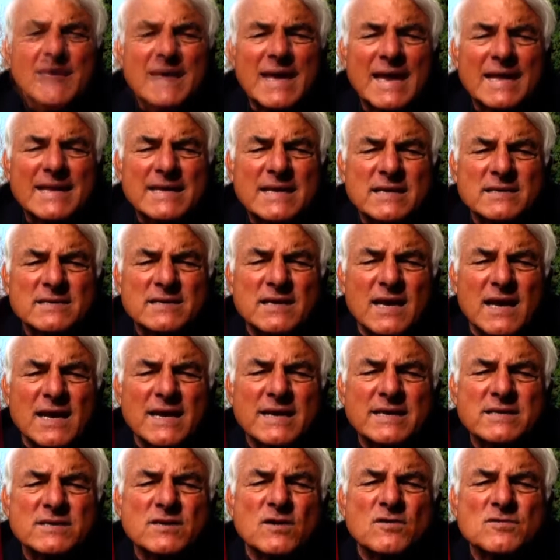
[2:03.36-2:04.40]
Getting a
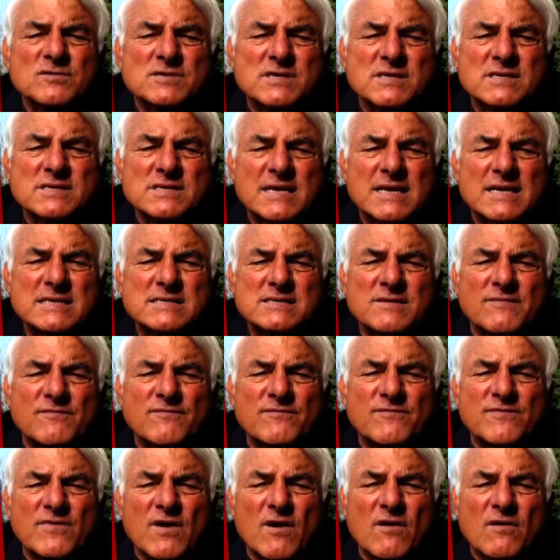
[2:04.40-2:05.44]
diagnosis is a
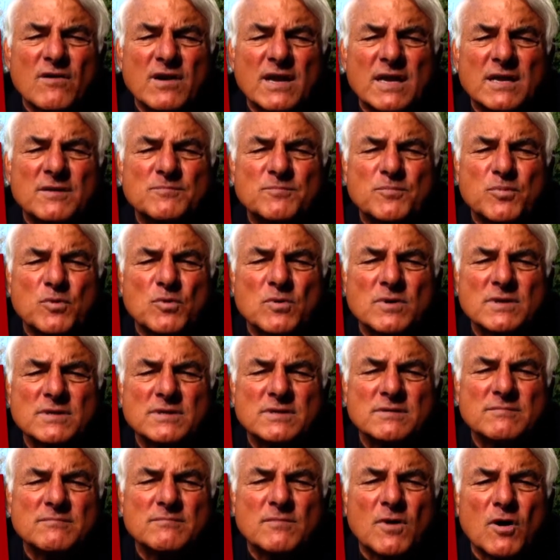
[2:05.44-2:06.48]
very
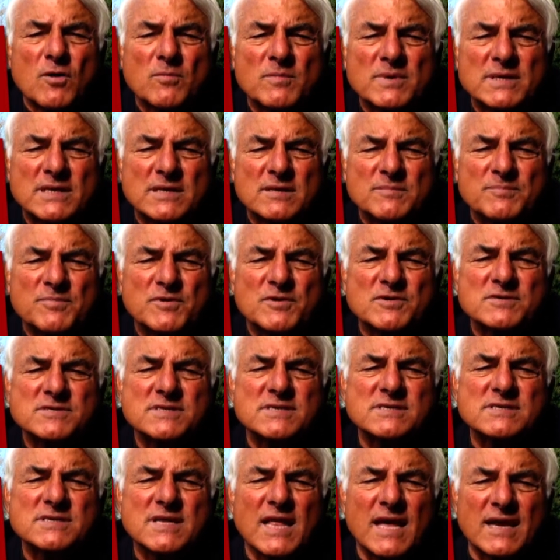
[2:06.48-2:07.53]
important moment in a
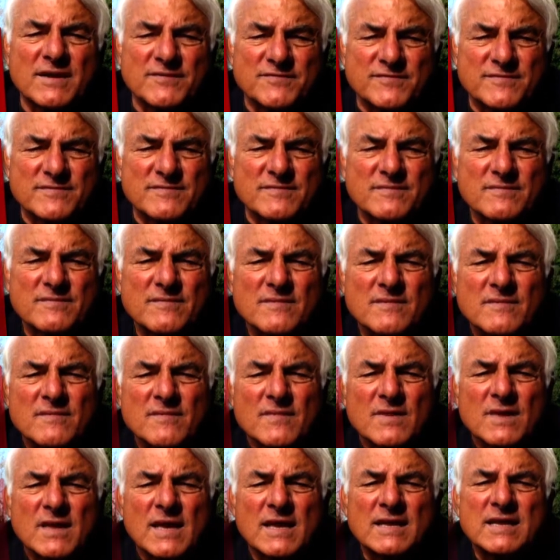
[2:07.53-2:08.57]
person's life.
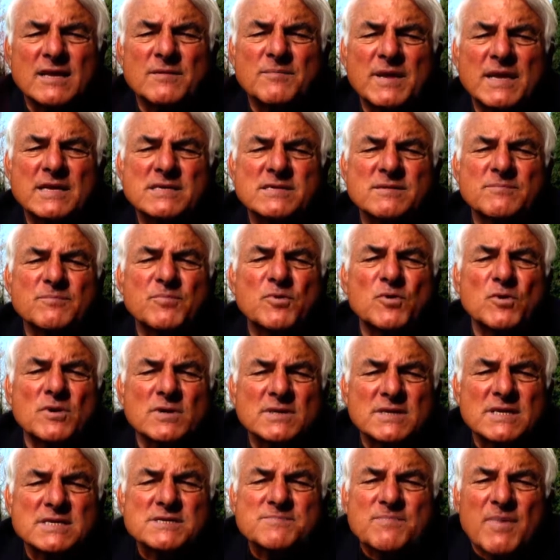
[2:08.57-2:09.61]
It can be as
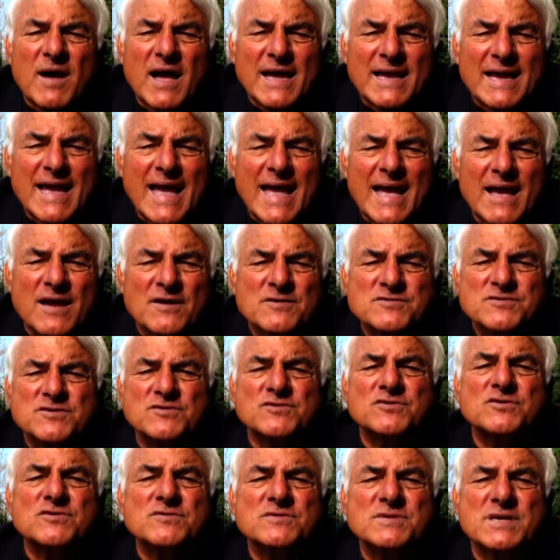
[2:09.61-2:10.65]
important as buying a house
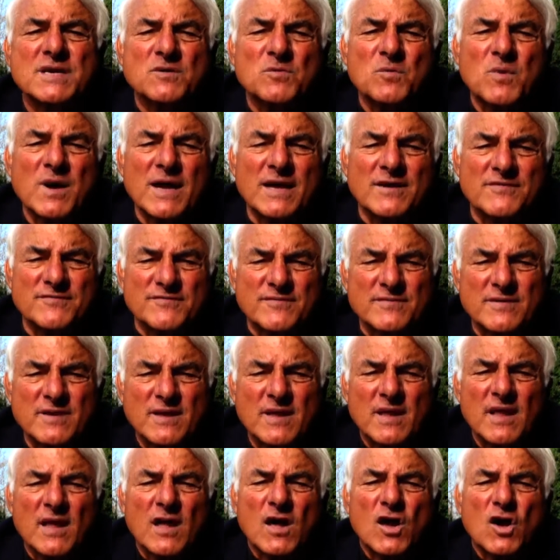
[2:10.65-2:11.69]
or choosing a wife.
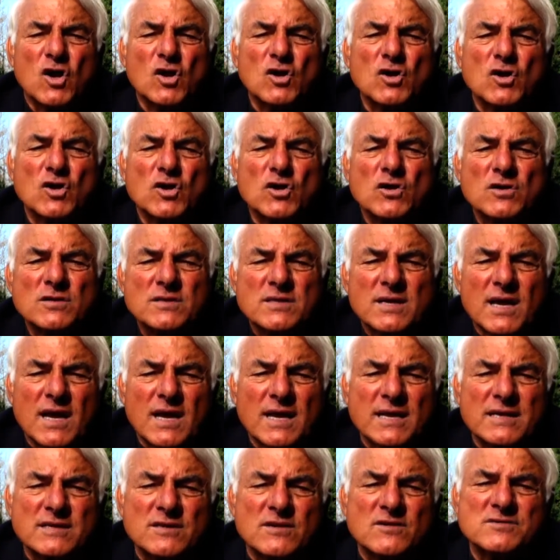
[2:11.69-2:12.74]
A good
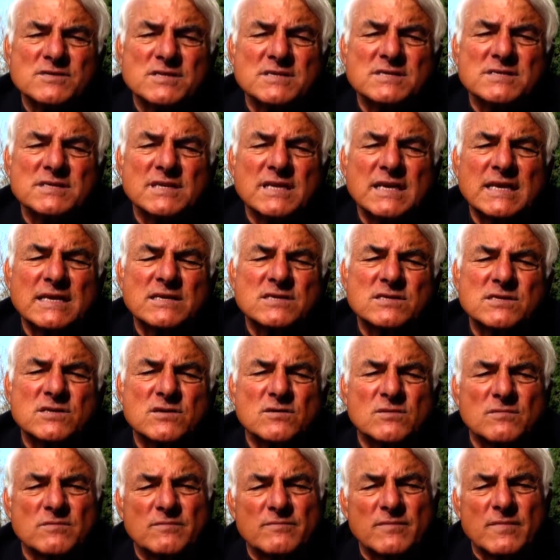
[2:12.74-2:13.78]
diagnosis leads
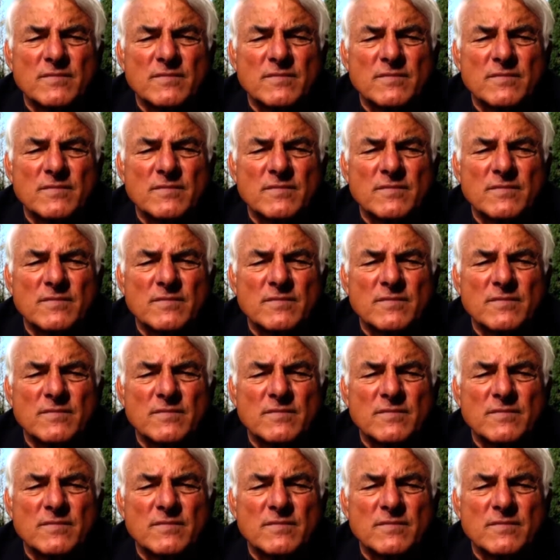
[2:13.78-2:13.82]
to